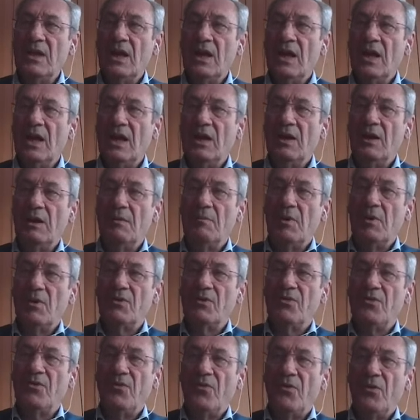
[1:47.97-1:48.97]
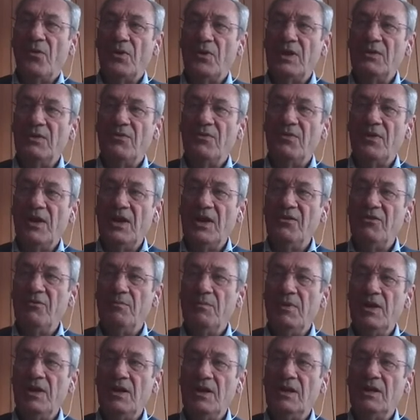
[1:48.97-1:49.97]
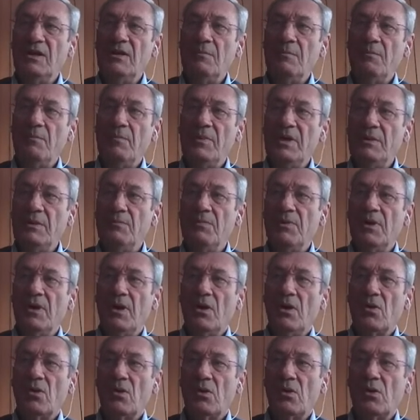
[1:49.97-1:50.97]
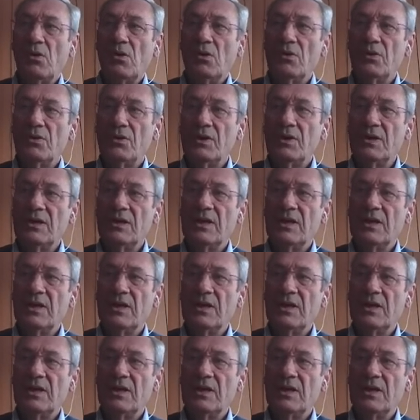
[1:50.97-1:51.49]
about 45 million people are older